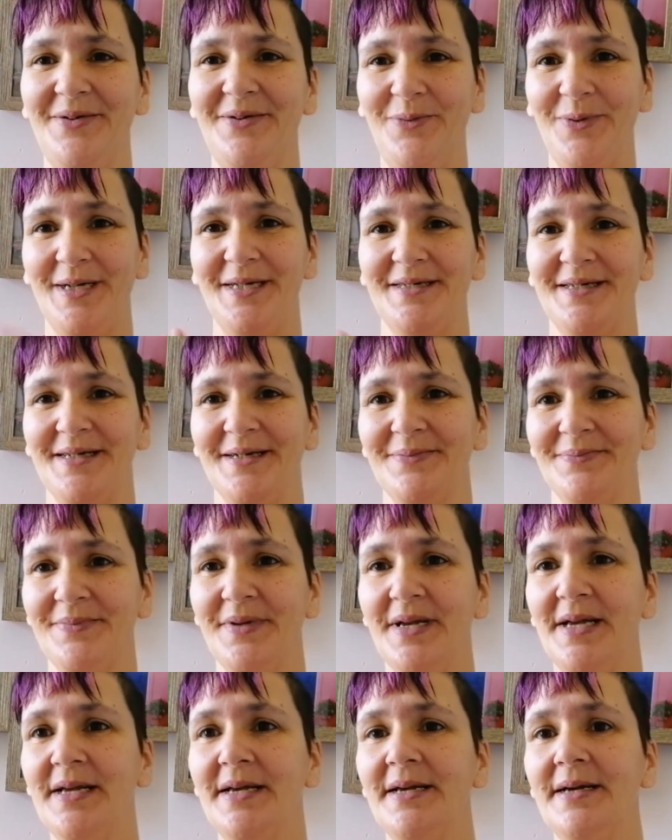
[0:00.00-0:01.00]
welcome.
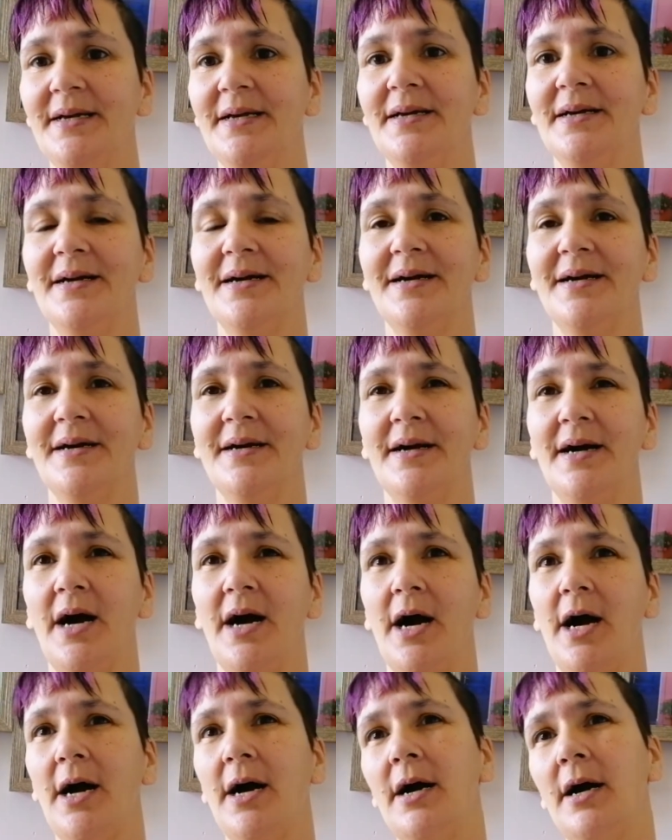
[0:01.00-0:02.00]

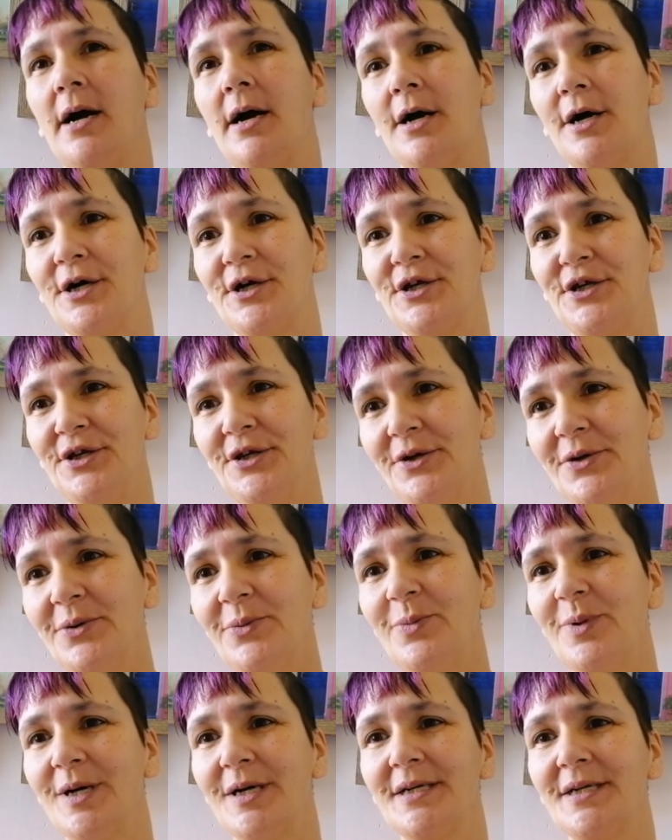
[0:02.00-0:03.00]
Are you
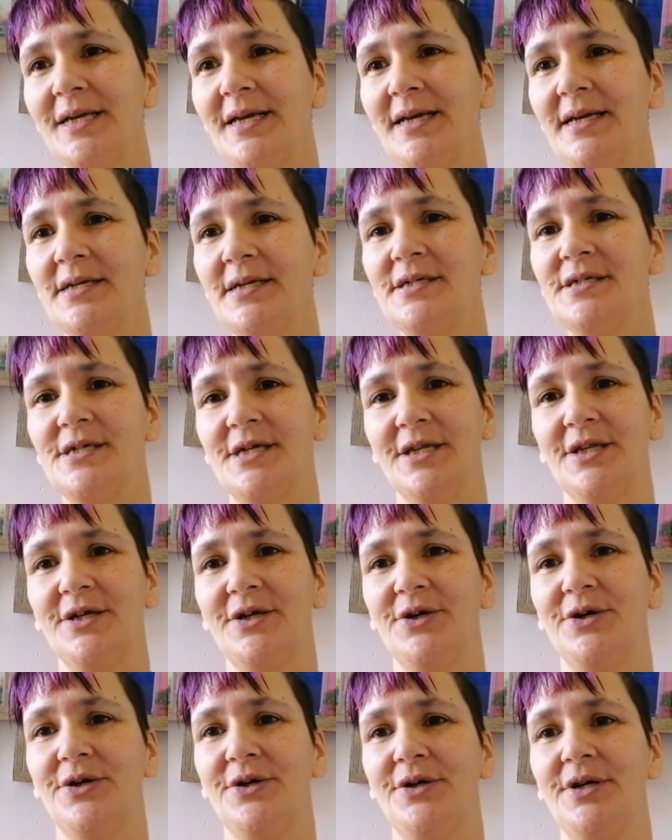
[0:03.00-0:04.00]
wanting to
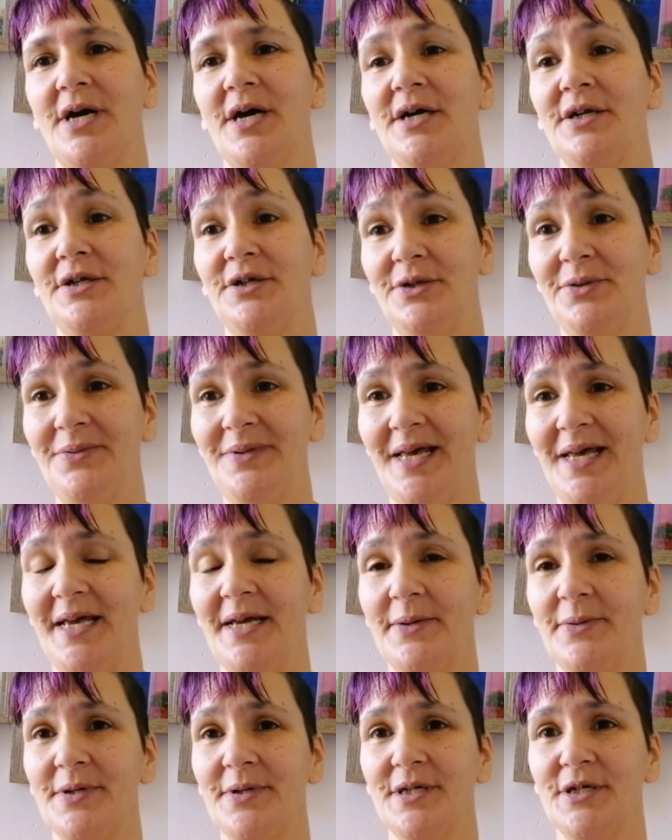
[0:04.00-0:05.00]
learn a new
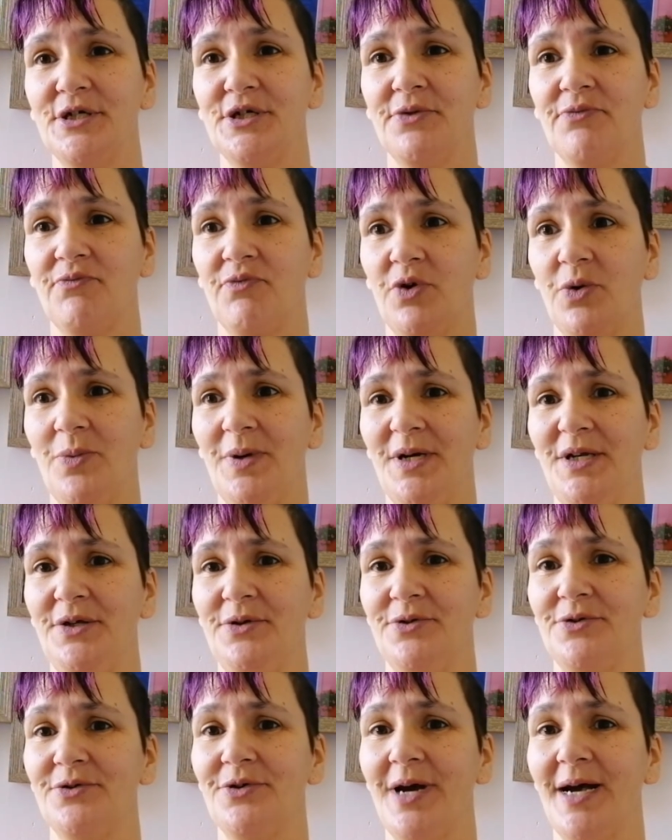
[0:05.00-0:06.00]
language for when
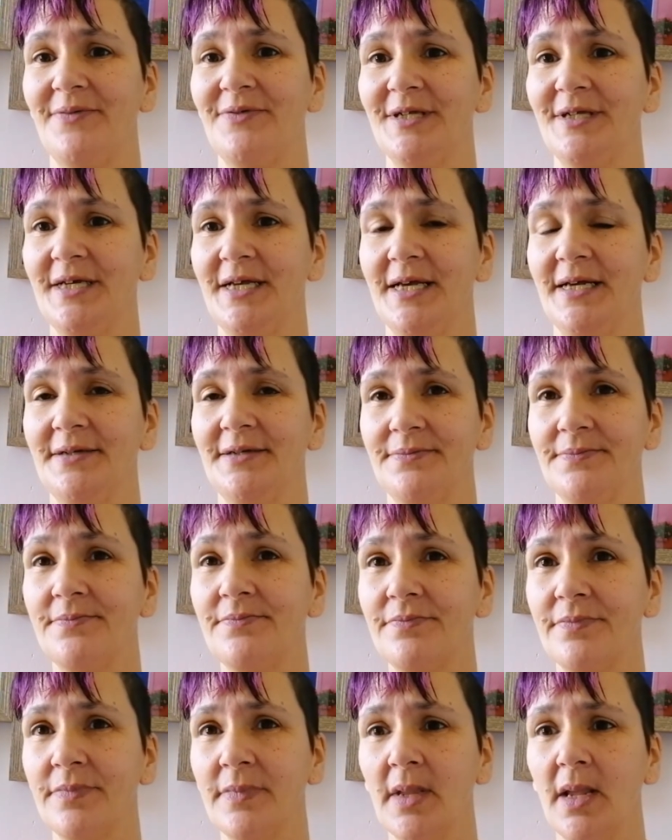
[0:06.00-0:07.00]
you travel again?
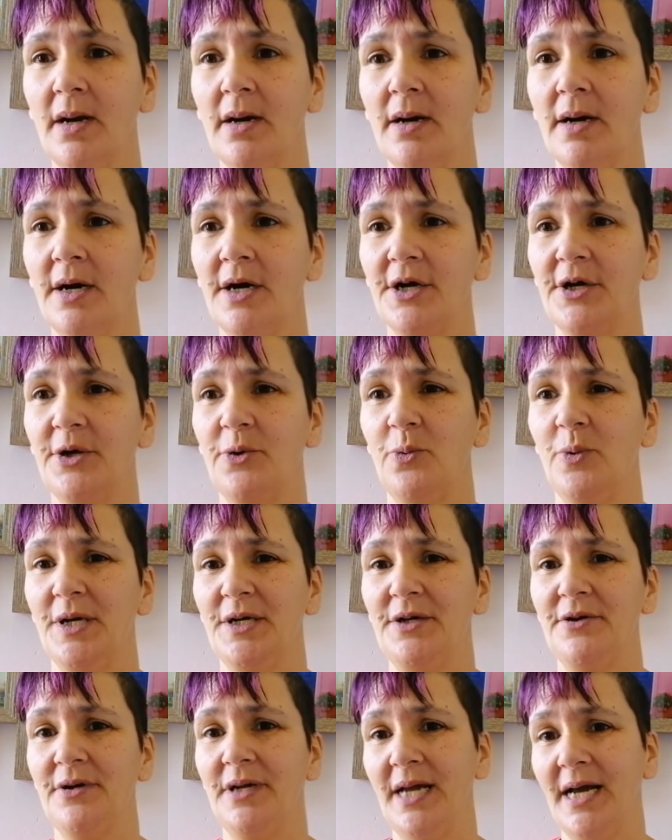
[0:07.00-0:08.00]
Are you
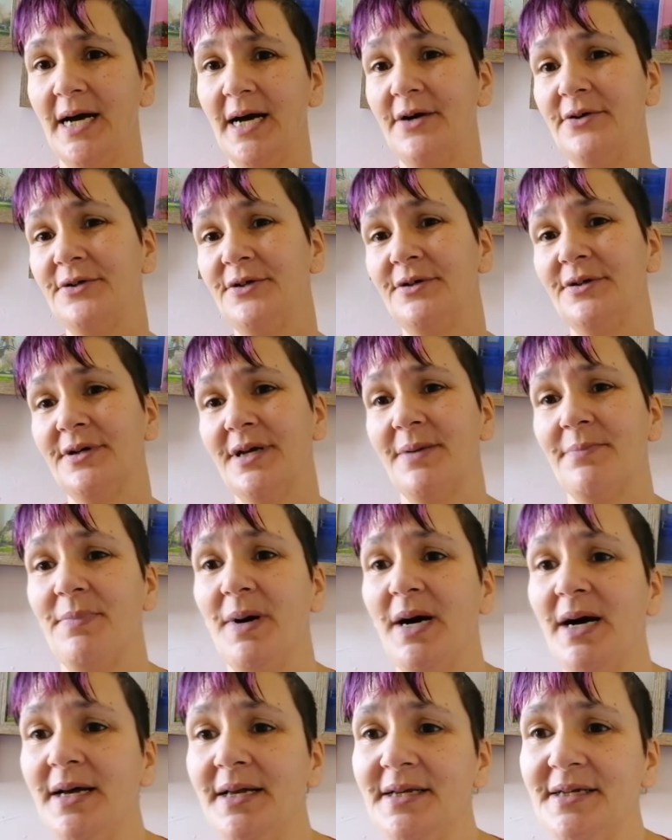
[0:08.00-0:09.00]
wondering how you'll get
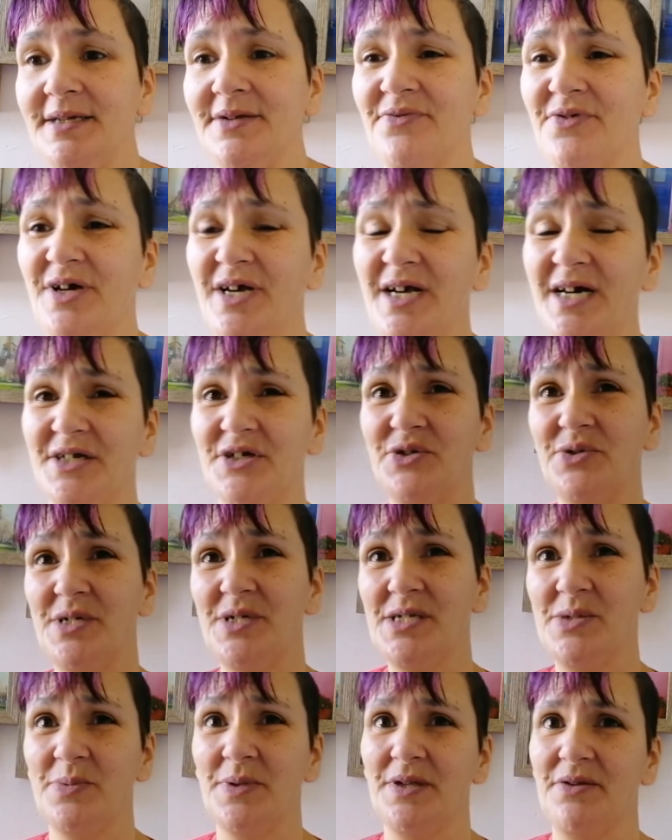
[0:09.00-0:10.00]
by in different
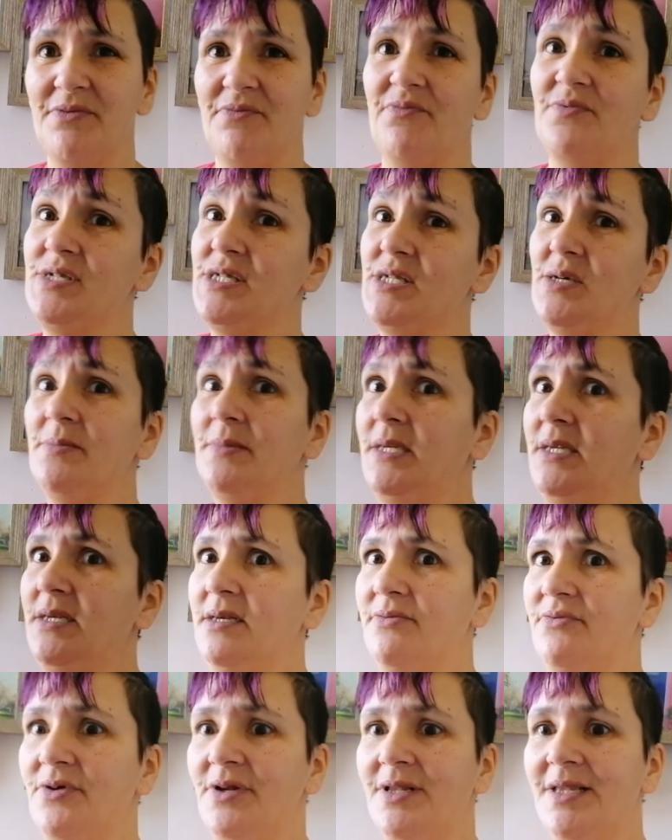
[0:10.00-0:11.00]
countries with so many
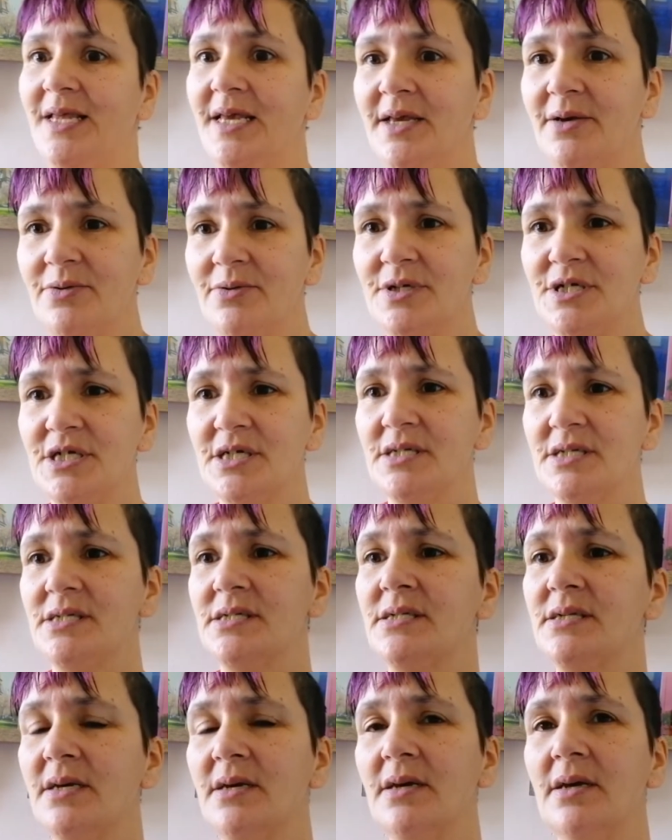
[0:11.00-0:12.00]
different
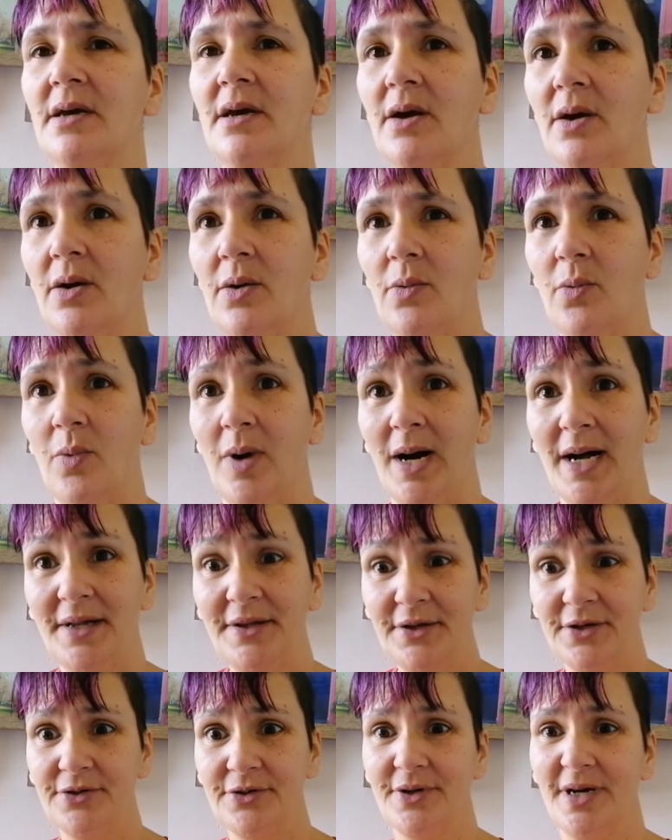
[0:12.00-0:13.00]
languages while
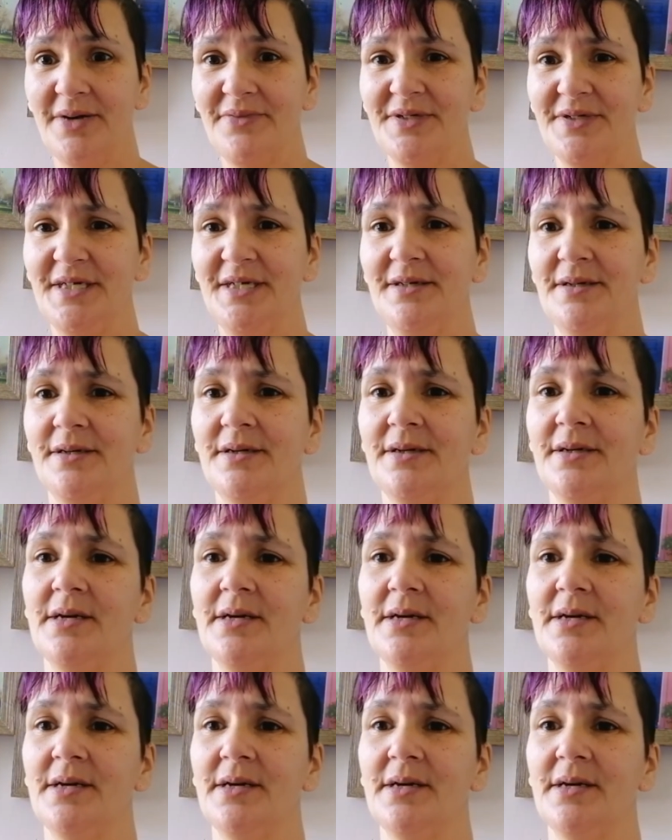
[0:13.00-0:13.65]
you're traveling?